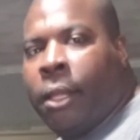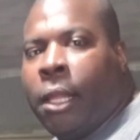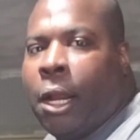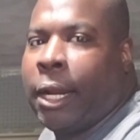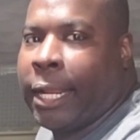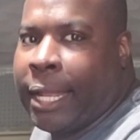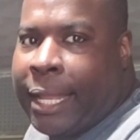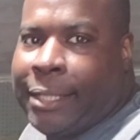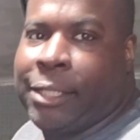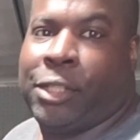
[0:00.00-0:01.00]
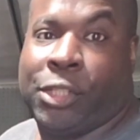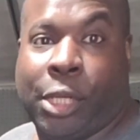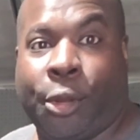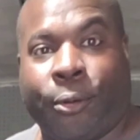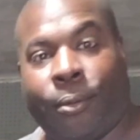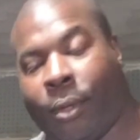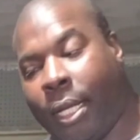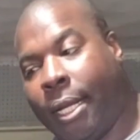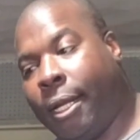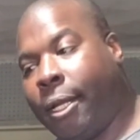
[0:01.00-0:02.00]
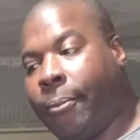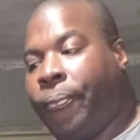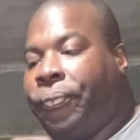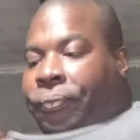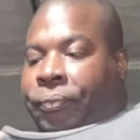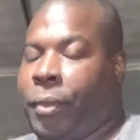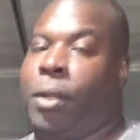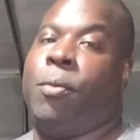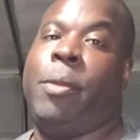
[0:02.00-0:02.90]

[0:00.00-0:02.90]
Alright guys, so we